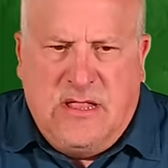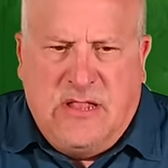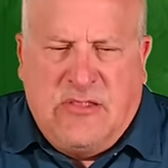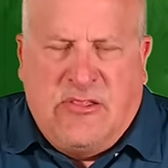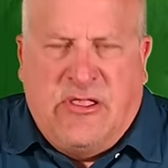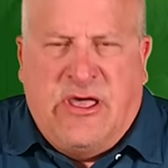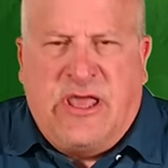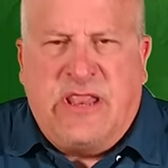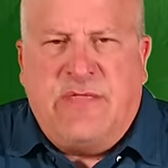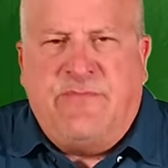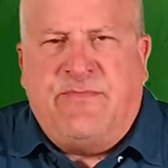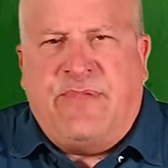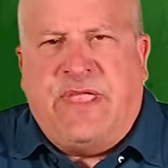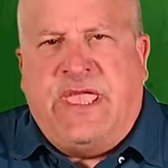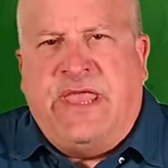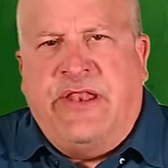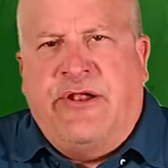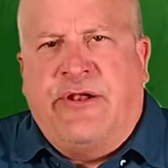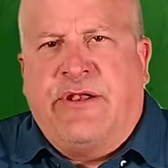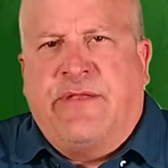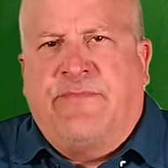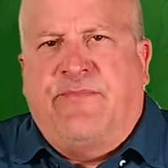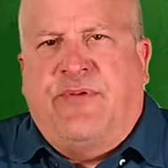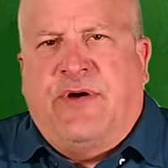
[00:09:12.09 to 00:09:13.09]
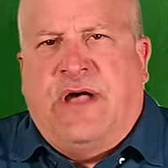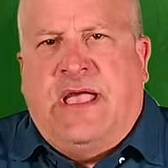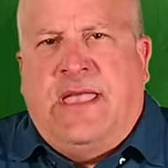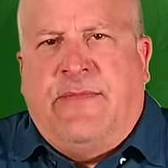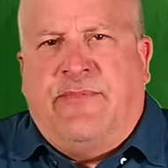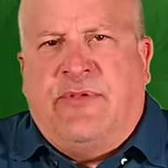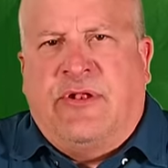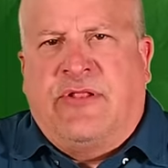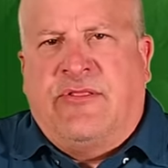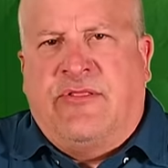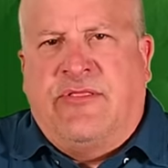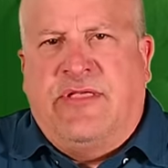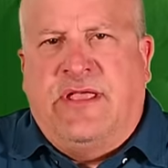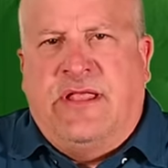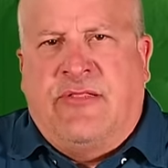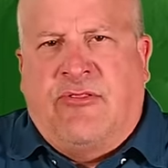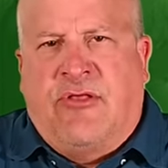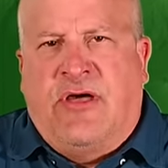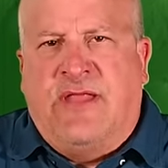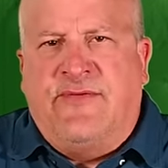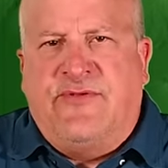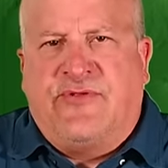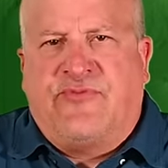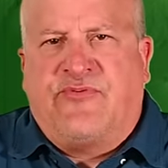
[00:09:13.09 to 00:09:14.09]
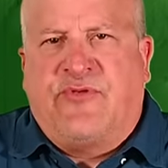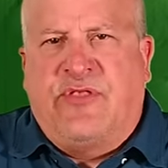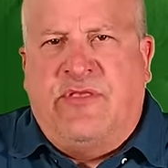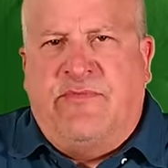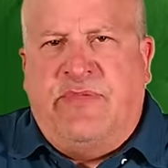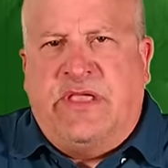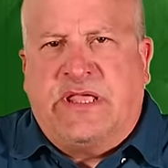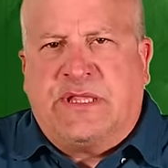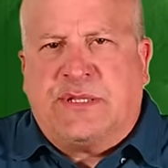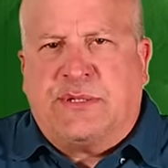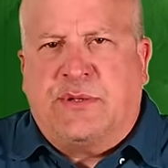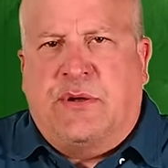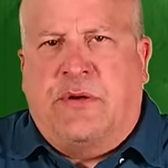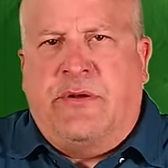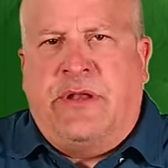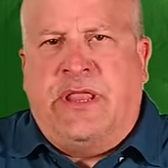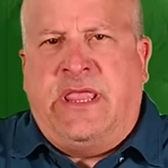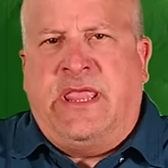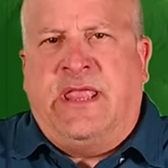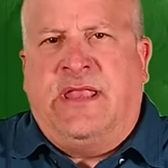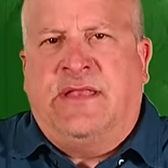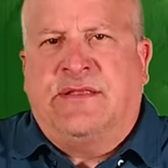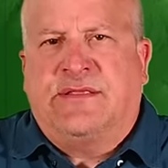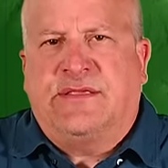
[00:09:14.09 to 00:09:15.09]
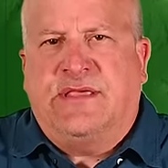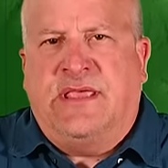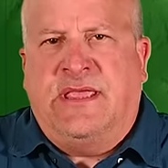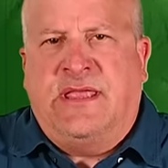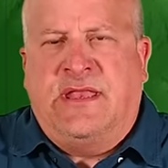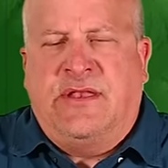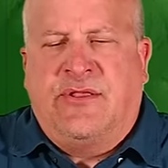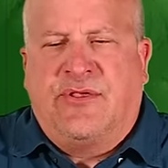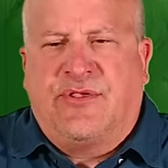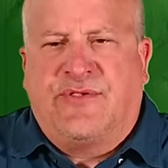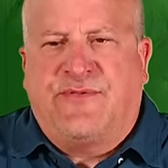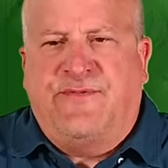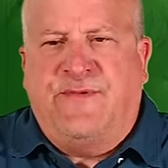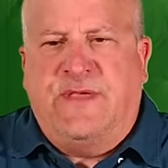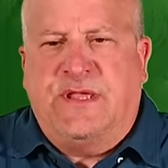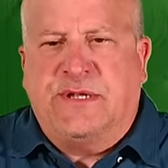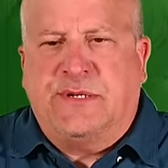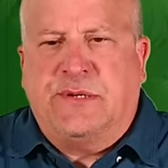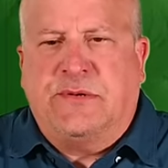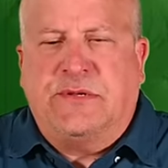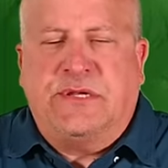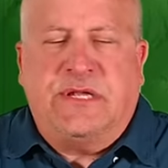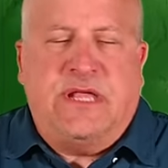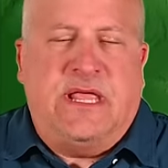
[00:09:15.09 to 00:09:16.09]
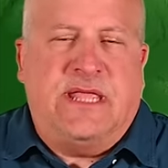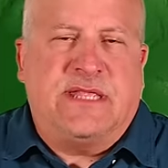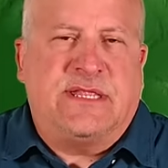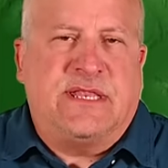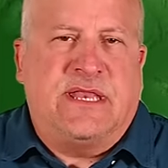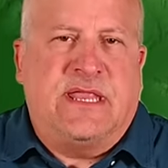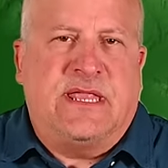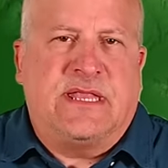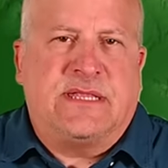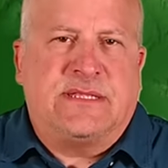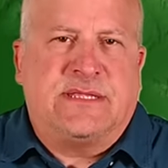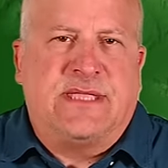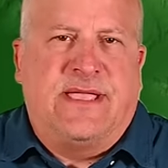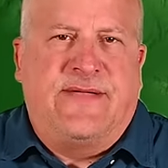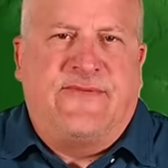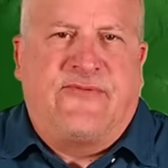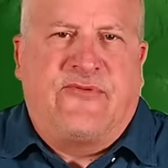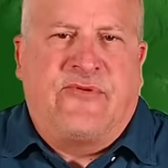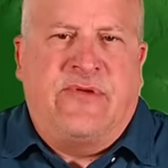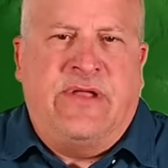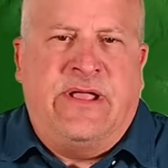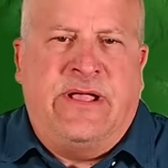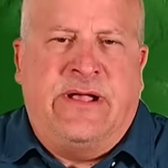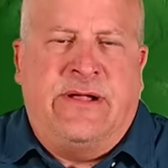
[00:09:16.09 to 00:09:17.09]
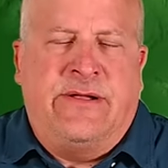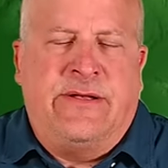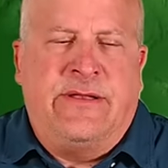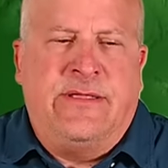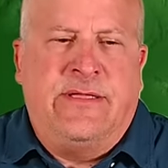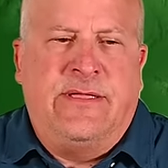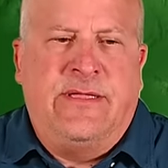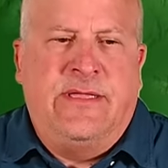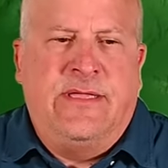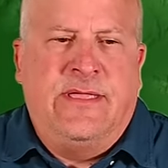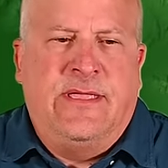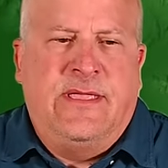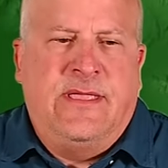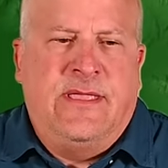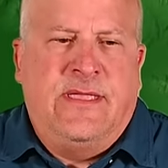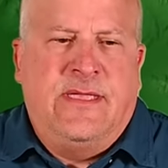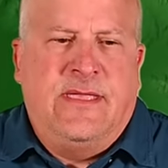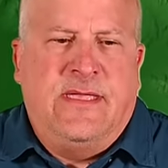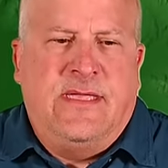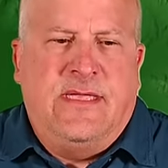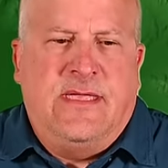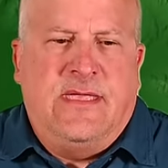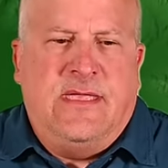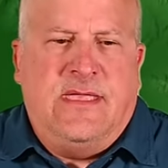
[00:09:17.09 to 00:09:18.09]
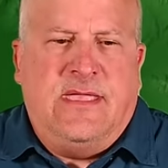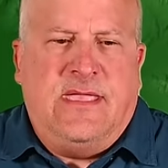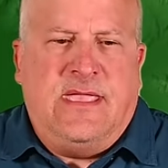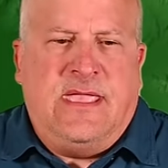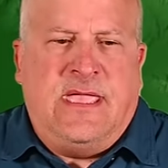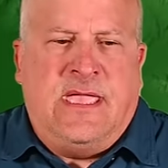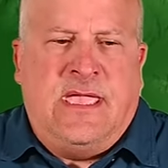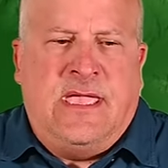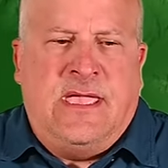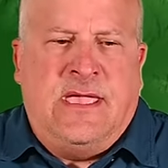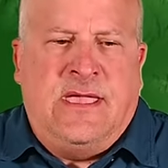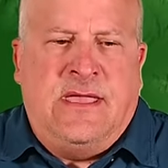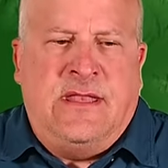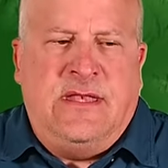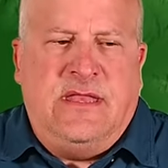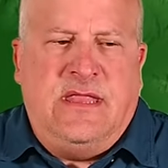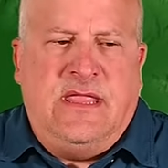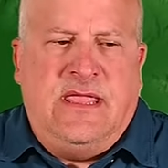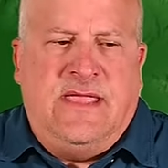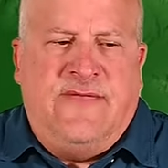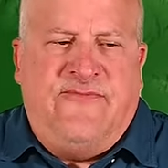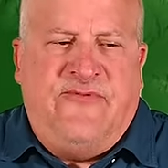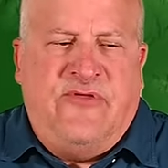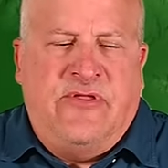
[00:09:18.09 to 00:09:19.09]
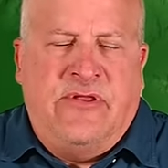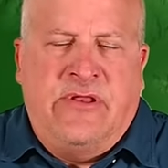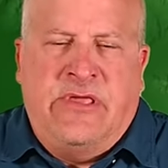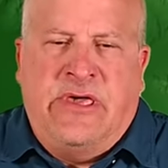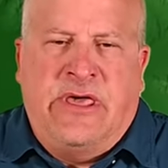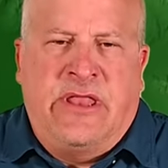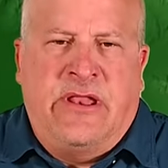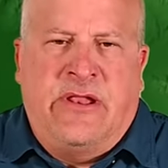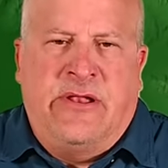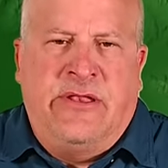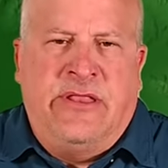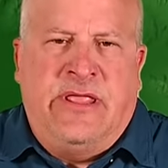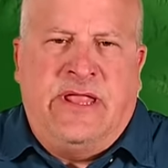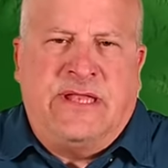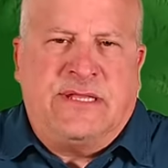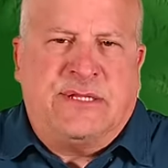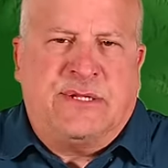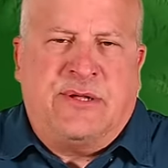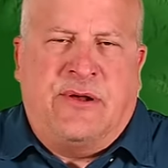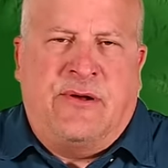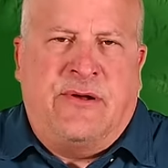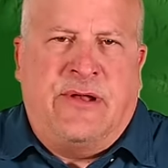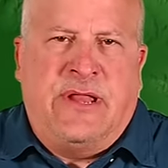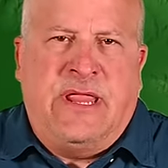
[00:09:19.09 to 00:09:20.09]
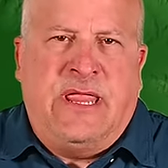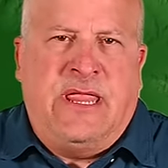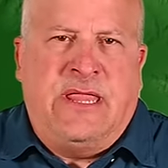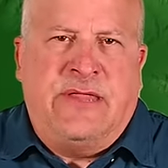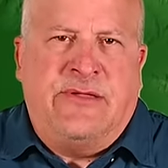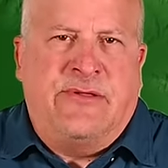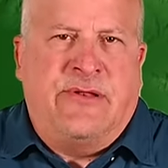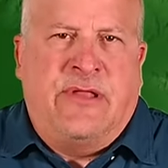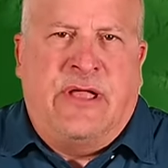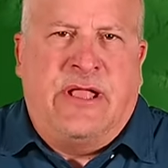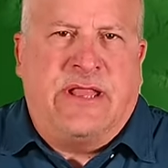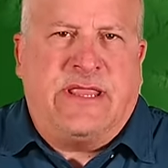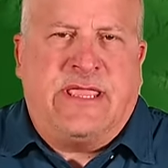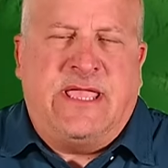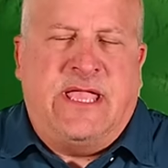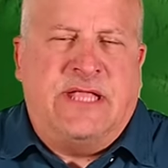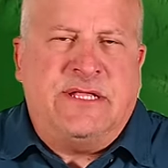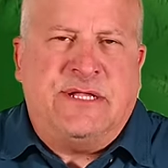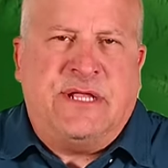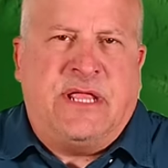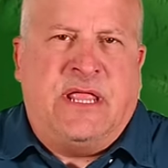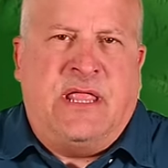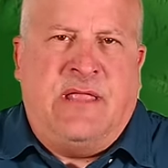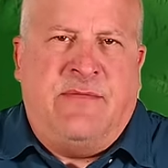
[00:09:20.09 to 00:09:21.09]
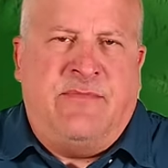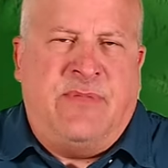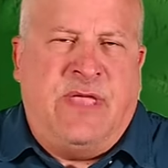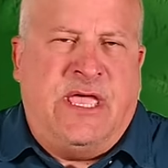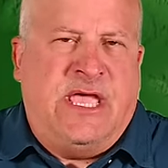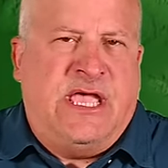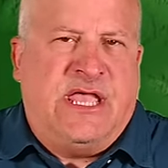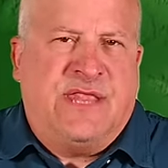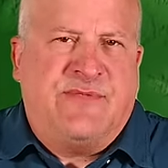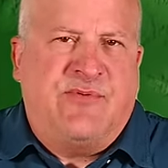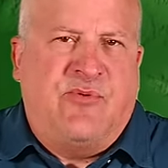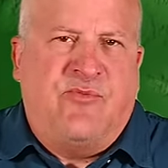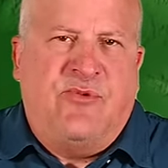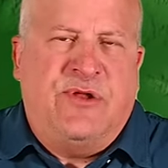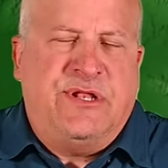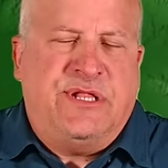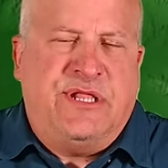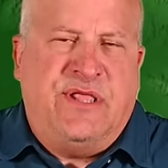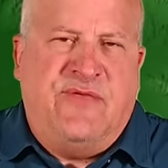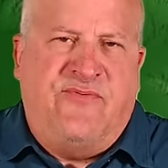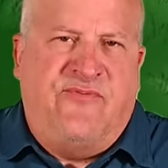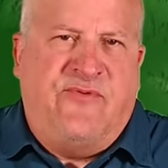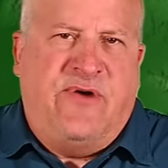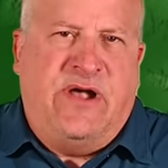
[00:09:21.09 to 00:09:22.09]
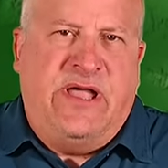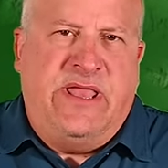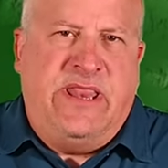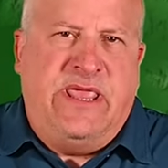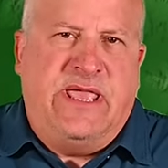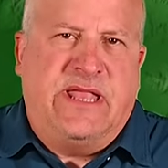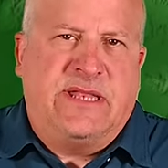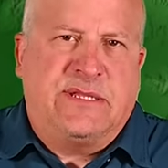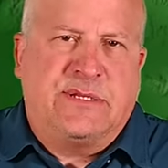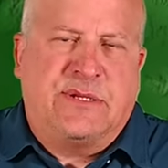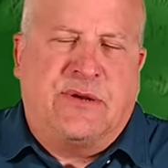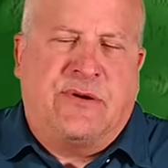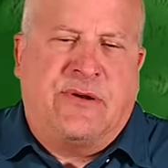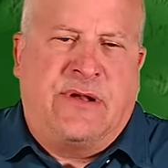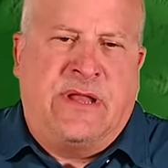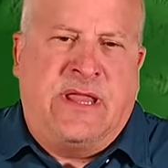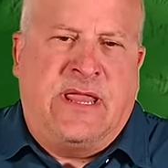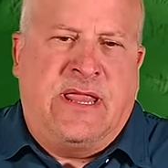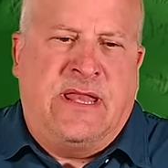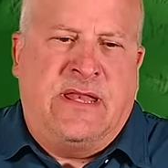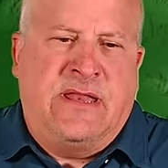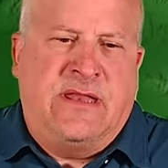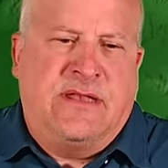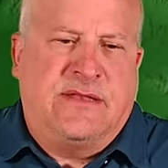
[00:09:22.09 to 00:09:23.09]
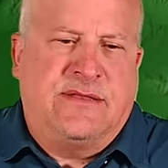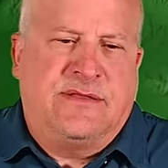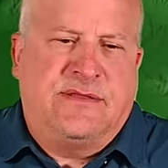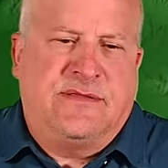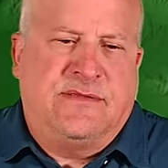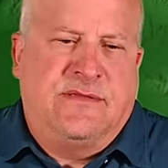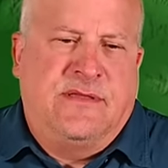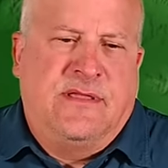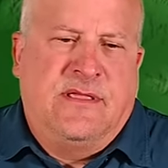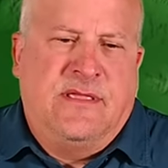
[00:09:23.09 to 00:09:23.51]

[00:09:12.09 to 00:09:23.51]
lot of bait on the pipe, and a lot of it's really big sardines, and those fish are chasing that stuff around. And if you're not on that sardine, you're not catching any bass. But once you find that sardine, it's